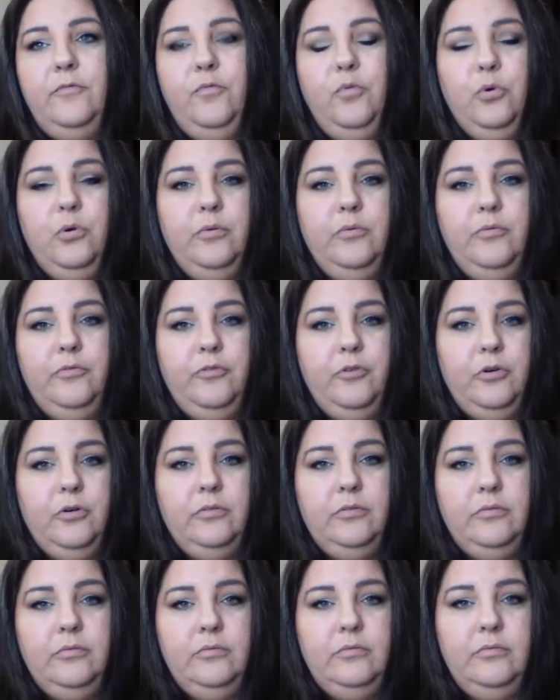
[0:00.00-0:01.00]

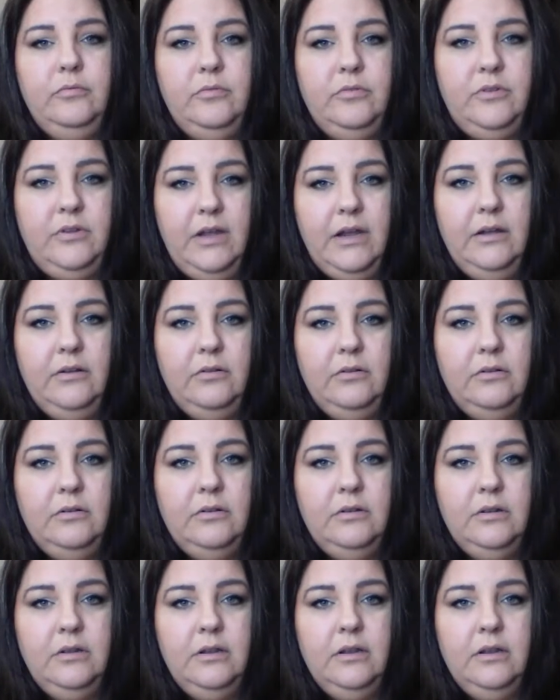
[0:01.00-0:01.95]
for sale,